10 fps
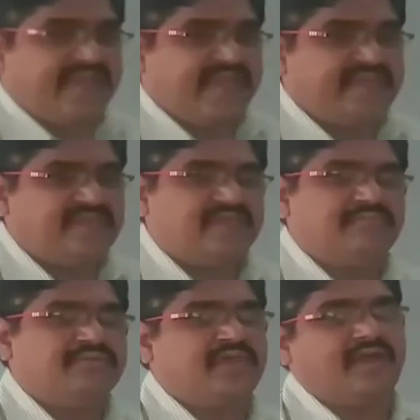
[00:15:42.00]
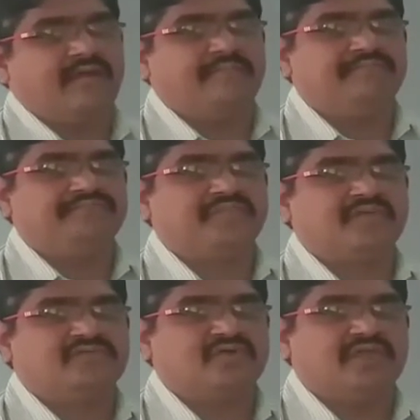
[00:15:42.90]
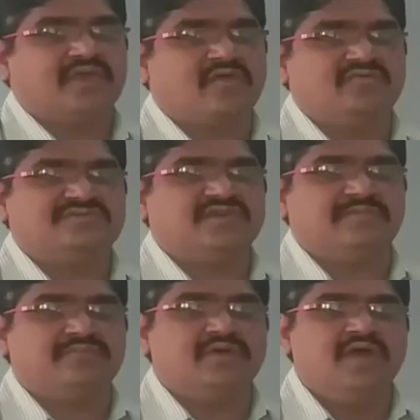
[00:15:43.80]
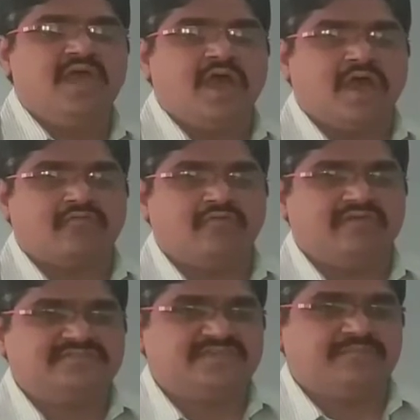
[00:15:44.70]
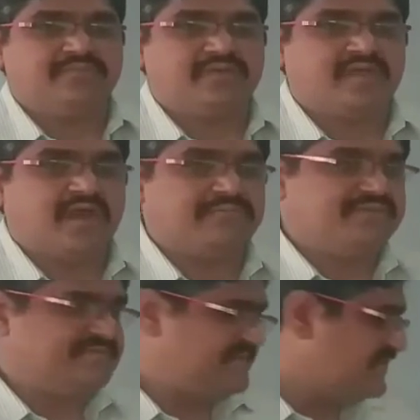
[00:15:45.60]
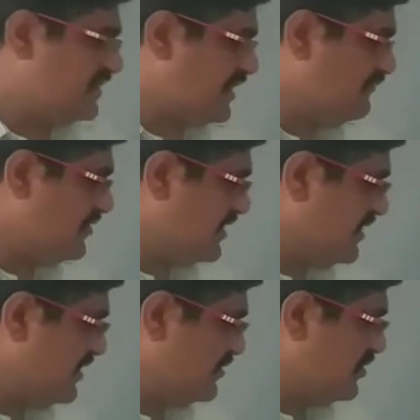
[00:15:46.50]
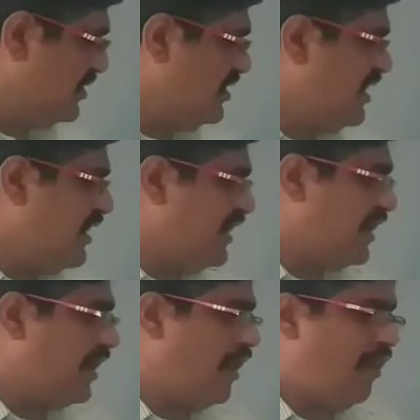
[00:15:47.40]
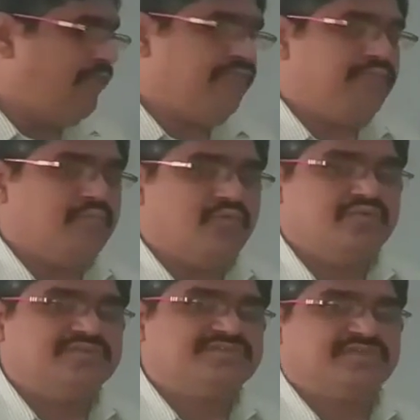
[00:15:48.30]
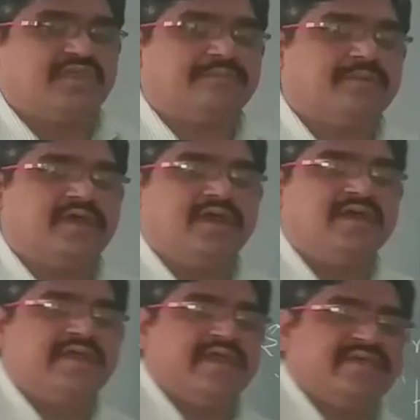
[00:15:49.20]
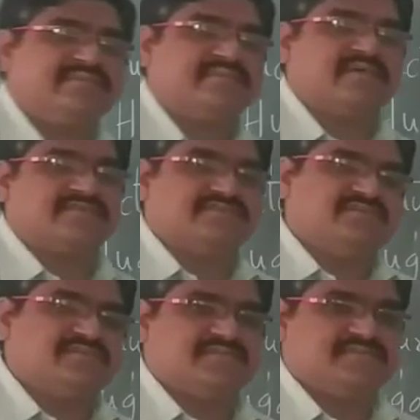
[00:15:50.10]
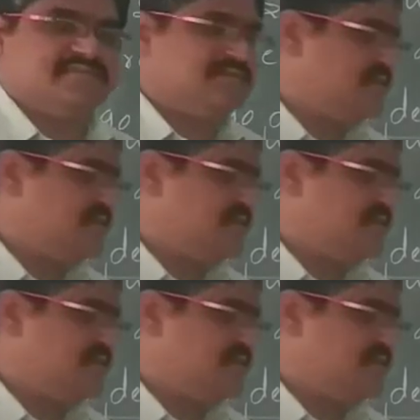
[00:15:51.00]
anemia. So here round shaped or oval shaped RBCs are converted into a half moon shaped structures.